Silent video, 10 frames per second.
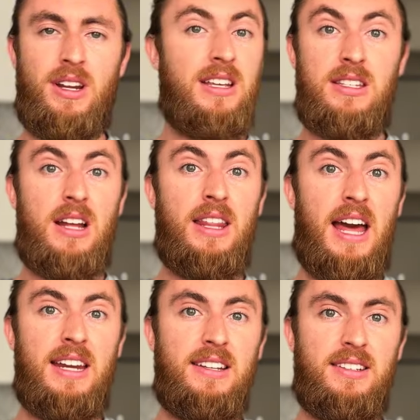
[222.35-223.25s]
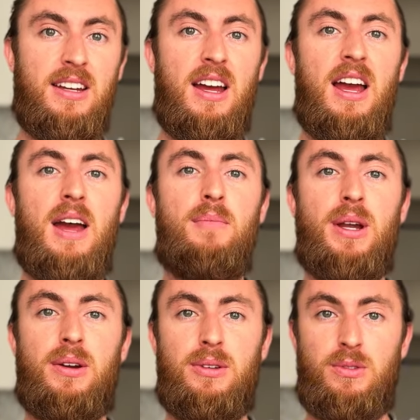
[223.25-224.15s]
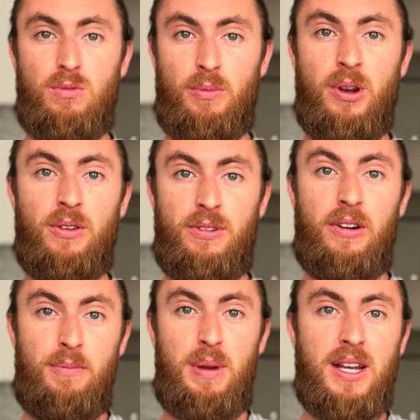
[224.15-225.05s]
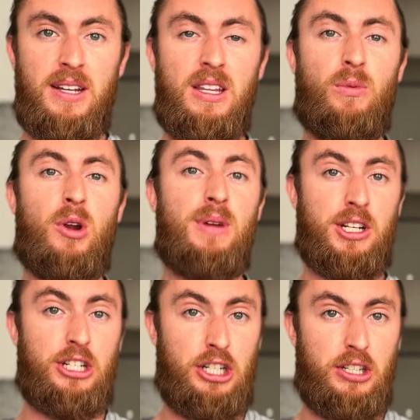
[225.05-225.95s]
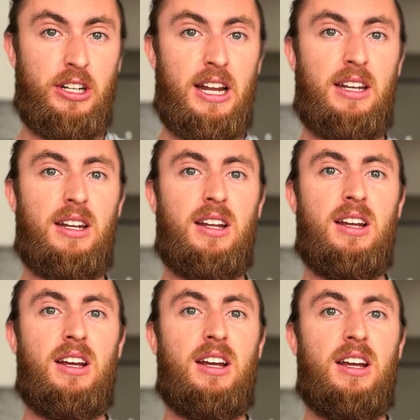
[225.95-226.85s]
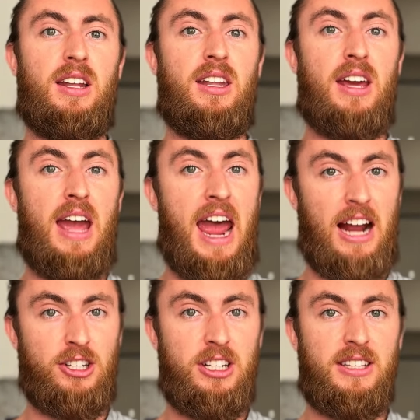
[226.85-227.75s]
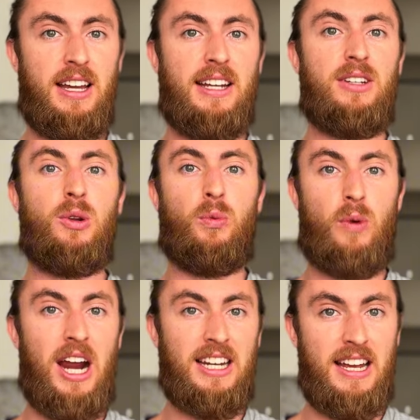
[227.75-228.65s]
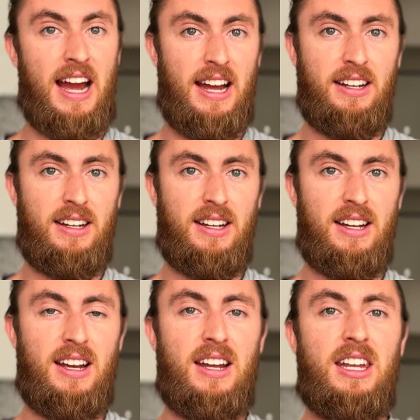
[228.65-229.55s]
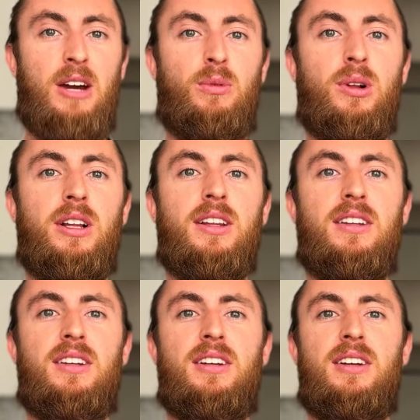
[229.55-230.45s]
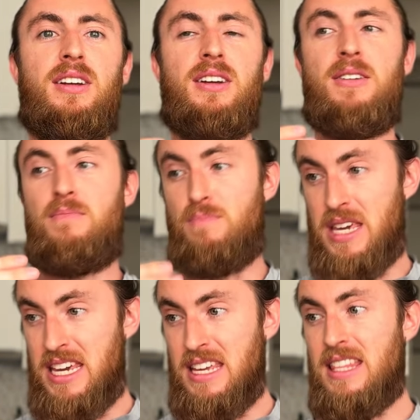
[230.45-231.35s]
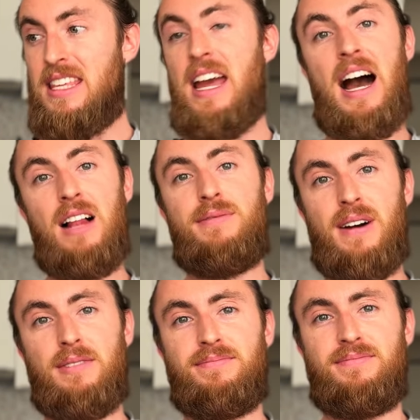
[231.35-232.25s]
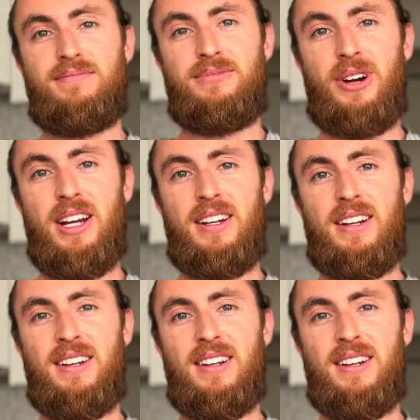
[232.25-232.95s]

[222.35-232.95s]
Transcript: It's not that easy because women are very picky. They want to make sure that they actually date the right guy that will be the alpha, right?